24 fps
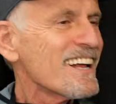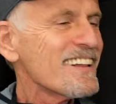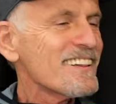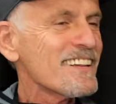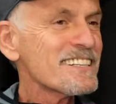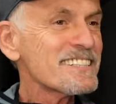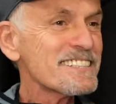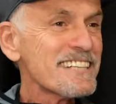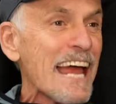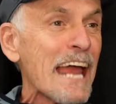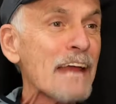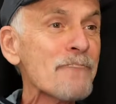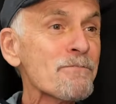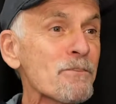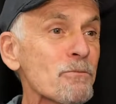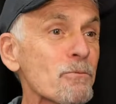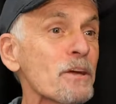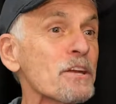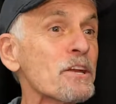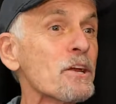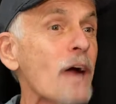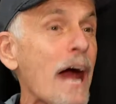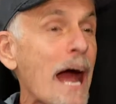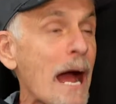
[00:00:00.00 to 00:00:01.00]
The same.
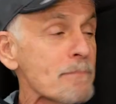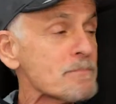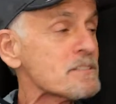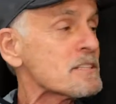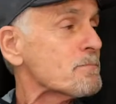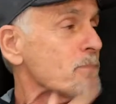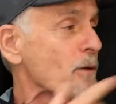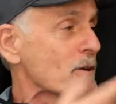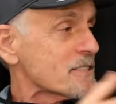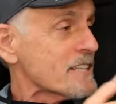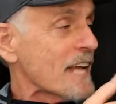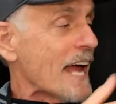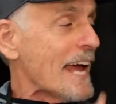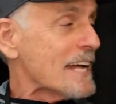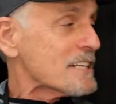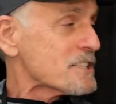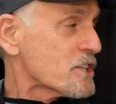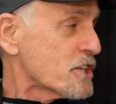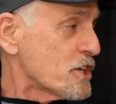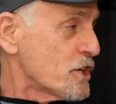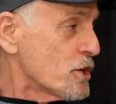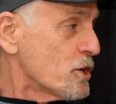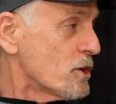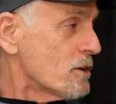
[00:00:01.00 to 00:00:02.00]
Well, I'm supposed to
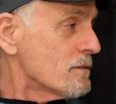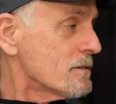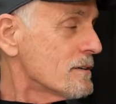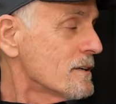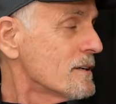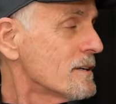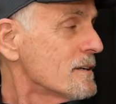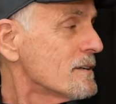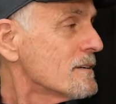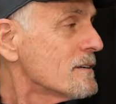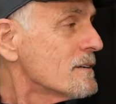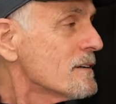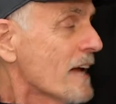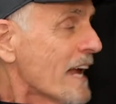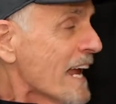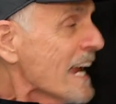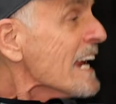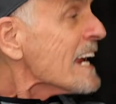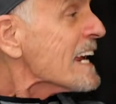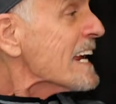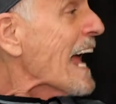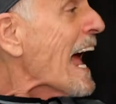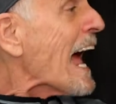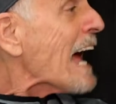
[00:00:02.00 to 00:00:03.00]
ask you.
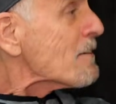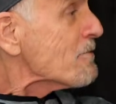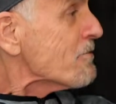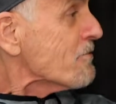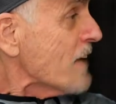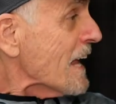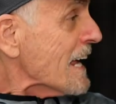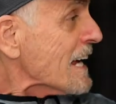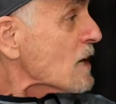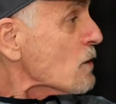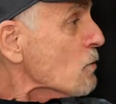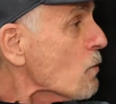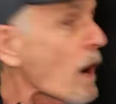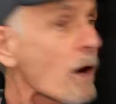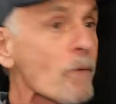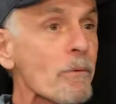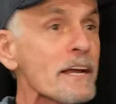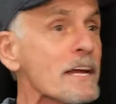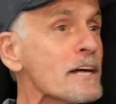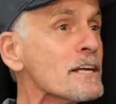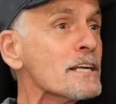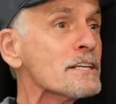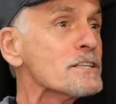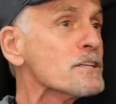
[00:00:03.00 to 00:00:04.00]
Hey, Gad, Flick, what are
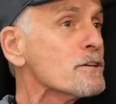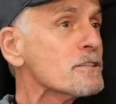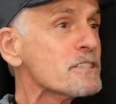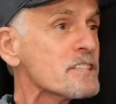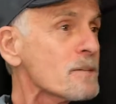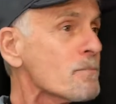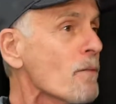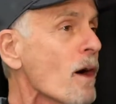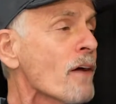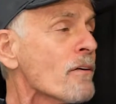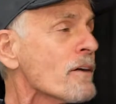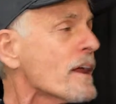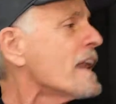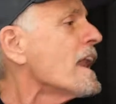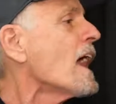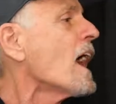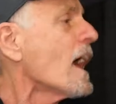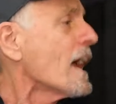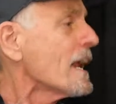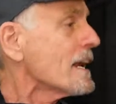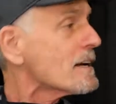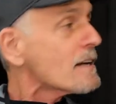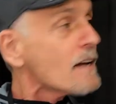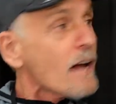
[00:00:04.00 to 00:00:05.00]
we going to do tomorrow
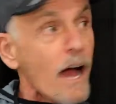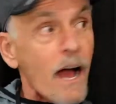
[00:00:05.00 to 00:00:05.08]
night?